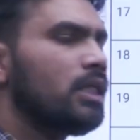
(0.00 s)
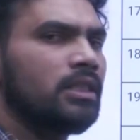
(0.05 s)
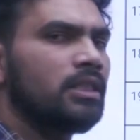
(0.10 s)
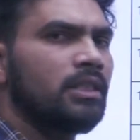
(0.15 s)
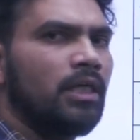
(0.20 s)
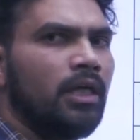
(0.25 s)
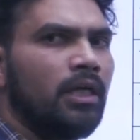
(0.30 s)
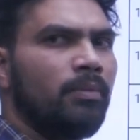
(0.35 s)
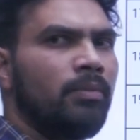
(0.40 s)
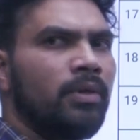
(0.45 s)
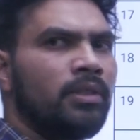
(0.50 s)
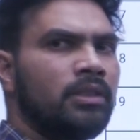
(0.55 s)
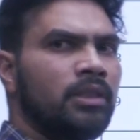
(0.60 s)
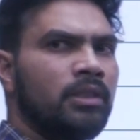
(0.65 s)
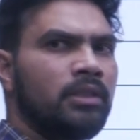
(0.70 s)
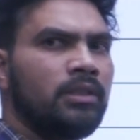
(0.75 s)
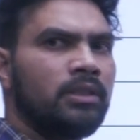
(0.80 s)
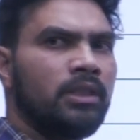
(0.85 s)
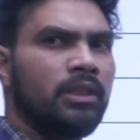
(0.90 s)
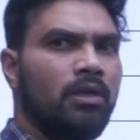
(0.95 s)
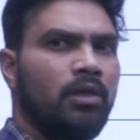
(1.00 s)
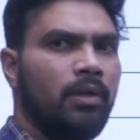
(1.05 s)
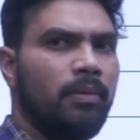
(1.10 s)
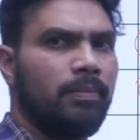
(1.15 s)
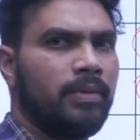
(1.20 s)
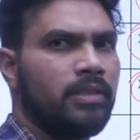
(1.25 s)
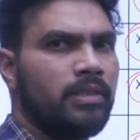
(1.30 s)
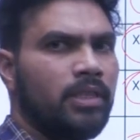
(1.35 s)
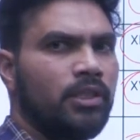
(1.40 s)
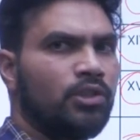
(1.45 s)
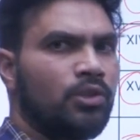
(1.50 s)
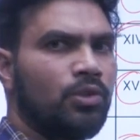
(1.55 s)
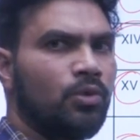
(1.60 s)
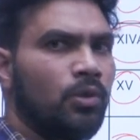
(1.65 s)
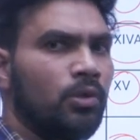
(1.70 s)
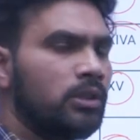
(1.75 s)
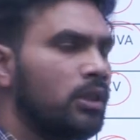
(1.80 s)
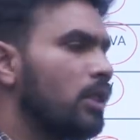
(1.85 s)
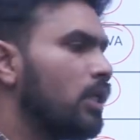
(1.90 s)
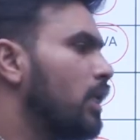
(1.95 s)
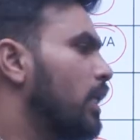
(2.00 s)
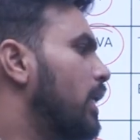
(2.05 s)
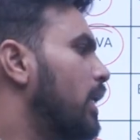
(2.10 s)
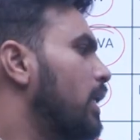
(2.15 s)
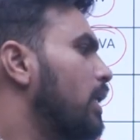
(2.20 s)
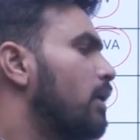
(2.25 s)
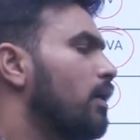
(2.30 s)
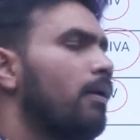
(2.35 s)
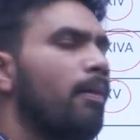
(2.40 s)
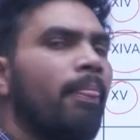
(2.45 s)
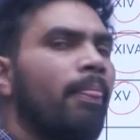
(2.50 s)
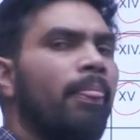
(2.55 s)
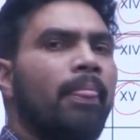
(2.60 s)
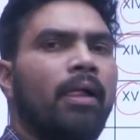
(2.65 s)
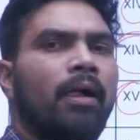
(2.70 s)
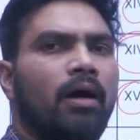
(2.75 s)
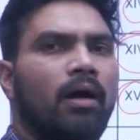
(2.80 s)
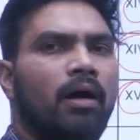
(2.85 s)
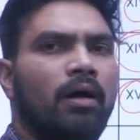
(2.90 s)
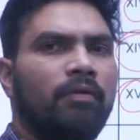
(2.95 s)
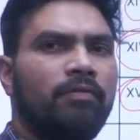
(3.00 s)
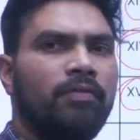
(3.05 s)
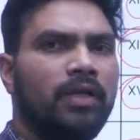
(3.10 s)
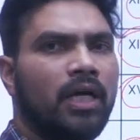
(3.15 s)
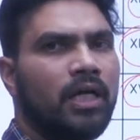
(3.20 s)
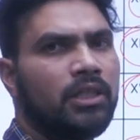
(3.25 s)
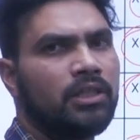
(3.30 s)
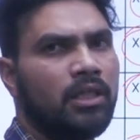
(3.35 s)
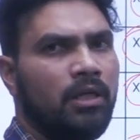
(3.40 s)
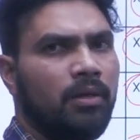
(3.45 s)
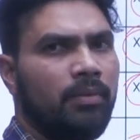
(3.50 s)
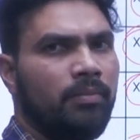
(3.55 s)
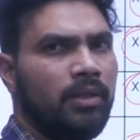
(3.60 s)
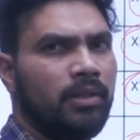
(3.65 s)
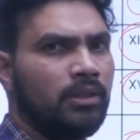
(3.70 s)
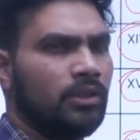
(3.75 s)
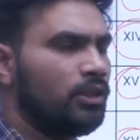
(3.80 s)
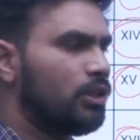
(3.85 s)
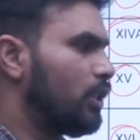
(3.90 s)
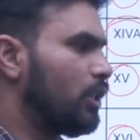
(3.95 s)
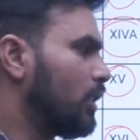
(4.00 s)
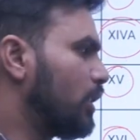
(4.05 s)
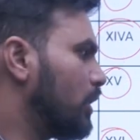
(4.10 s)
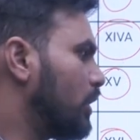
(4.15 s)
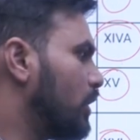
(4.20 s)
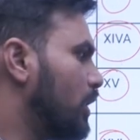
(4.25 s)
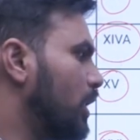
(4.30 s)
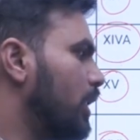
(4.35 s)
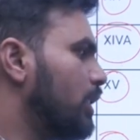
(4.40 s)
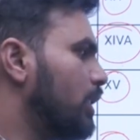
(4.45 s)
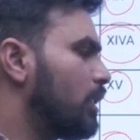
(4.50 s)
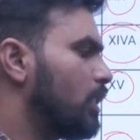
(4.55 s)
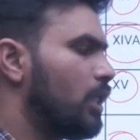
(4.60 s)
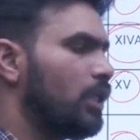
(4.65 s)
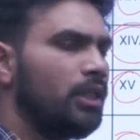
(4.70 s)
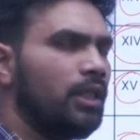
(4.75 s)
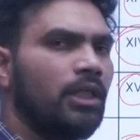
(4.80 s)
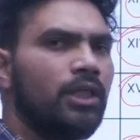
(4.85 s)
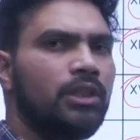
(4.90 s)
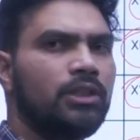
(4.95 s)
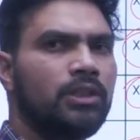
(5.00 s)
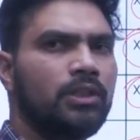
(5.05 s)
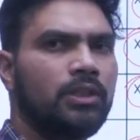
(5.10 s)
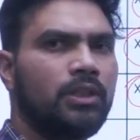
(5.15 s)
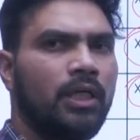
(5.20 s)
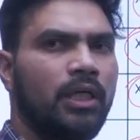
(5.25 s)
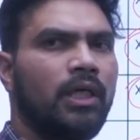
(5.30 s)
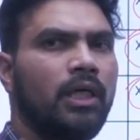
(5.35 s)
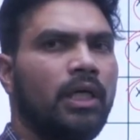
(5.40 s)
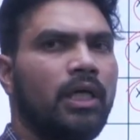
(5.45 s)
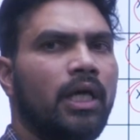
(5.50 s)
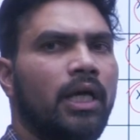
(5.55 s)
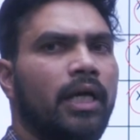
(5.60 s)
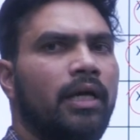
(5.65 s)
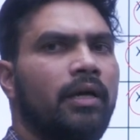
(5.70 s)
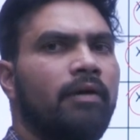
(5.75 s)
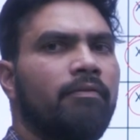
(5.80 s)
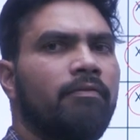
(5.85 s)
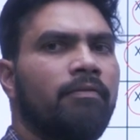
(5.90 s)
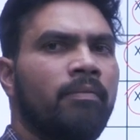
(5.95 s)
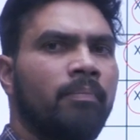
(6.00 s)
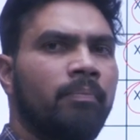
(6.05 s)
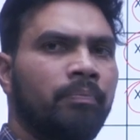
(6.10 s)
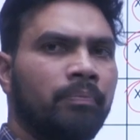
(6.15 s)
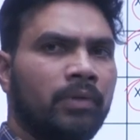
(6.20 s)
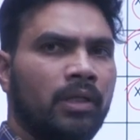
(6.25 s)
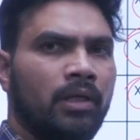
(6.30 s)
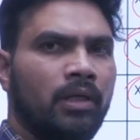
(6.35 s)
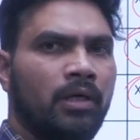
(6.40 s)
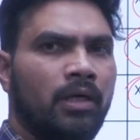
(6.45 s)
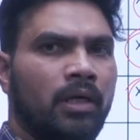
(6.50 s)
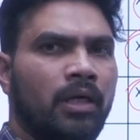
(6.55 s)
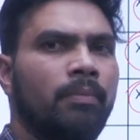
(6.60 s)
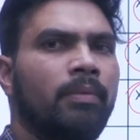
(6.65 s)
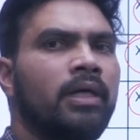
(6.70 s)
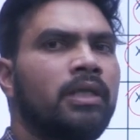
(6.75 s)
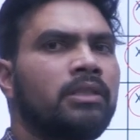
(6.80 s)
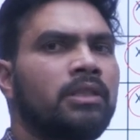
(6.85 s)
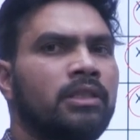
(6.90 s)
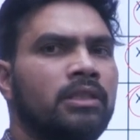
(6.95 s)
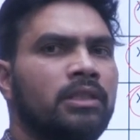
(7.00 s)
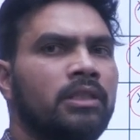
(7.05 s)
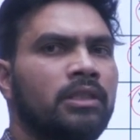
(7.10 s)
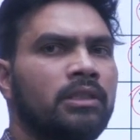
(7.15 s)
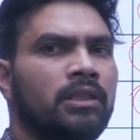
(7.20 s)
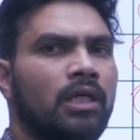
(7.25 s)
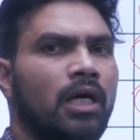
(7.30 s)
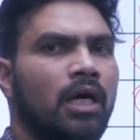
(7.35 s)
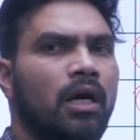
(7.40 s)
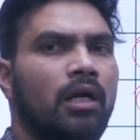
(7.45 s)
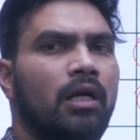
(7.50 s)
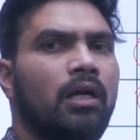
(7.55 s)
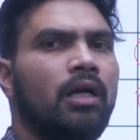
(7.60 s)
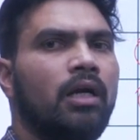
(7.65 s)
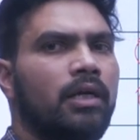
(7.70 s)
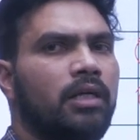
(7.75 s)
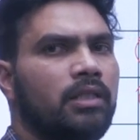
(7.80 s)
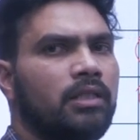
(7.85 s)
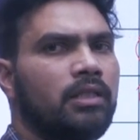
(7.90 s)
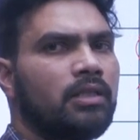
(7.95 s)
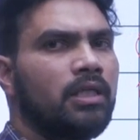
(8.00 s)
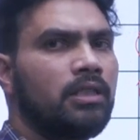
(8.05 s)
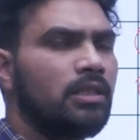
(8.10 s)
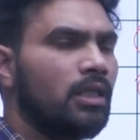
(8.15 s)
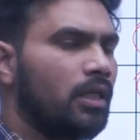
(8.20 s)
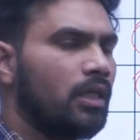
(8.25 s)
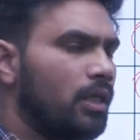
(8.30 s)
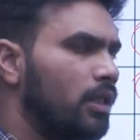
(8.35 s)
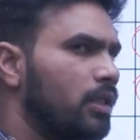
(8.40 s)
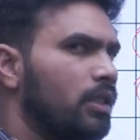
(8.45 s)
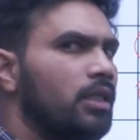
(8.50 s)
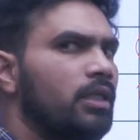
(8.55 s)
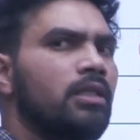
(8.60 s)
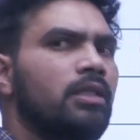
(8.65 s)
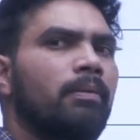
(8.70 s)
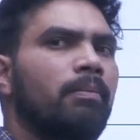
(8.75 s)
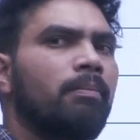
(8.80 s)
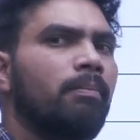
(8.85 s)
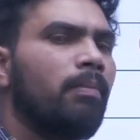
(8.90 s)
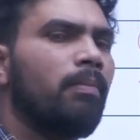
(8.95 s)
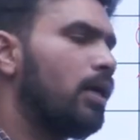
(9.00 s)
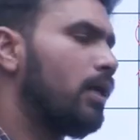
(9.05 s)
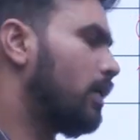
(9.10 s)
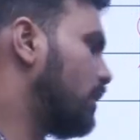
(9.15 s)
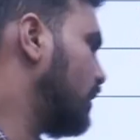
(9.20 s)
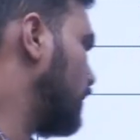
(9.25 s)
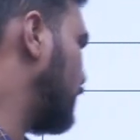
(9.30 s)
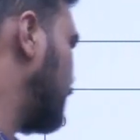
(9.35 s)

state emergency or president's rules, and financial emergency. These three kind of emergencies are discussed in this part.